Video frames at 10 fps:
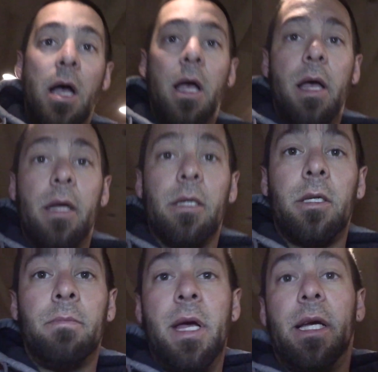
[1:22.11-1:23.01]
and
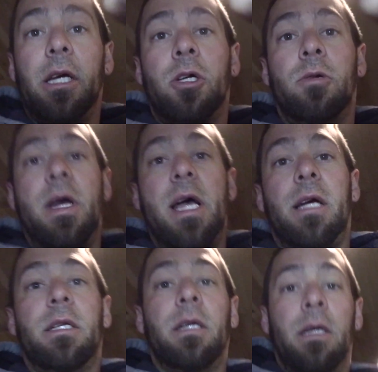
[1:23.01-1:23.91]
make it
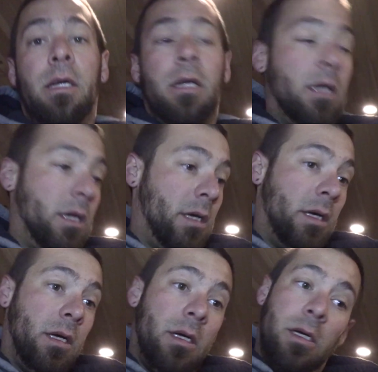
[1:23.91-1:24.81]
correct.
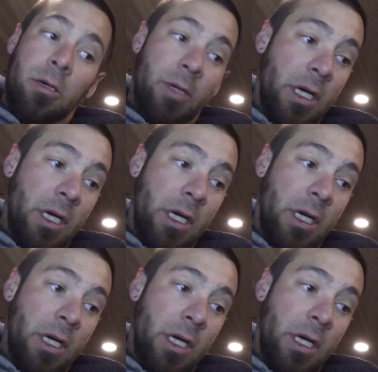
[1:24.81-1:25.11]
Here we